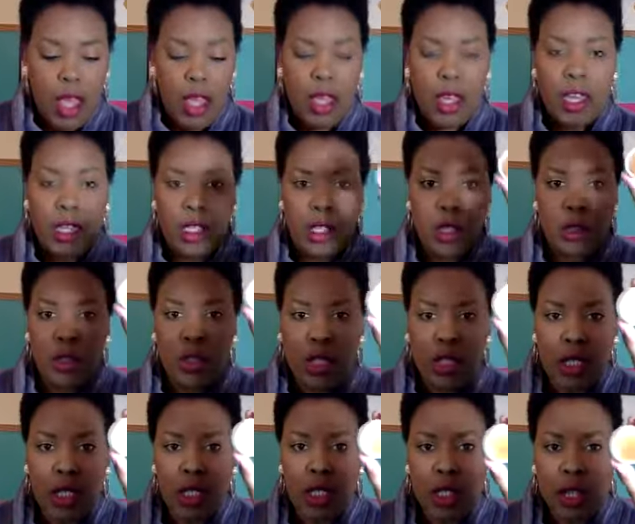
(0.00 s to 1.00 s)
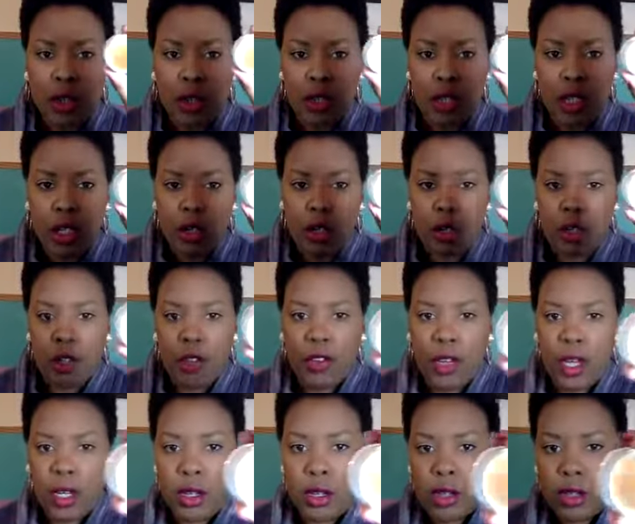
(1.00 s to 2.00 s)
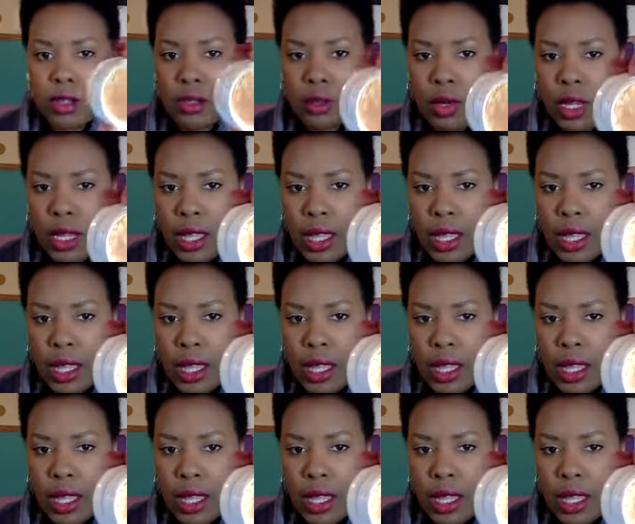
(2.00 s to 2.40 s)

because you just literally use your fingers, right?